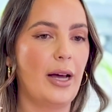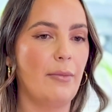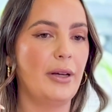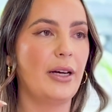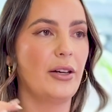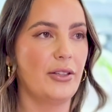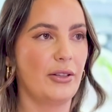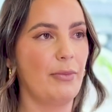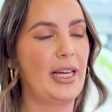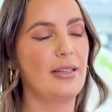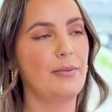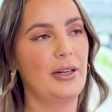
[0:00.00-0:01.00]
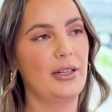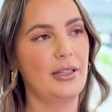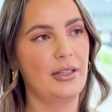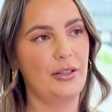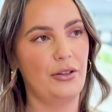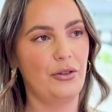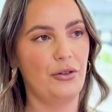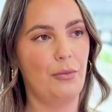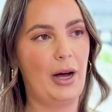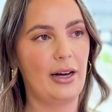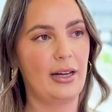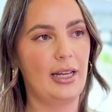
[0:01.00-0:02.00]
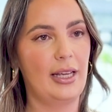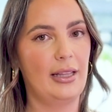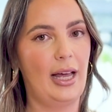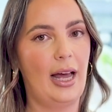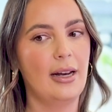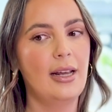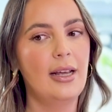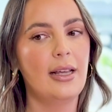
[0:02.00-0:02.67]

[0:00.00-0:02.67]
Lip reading: because of my experience in digital marketing, that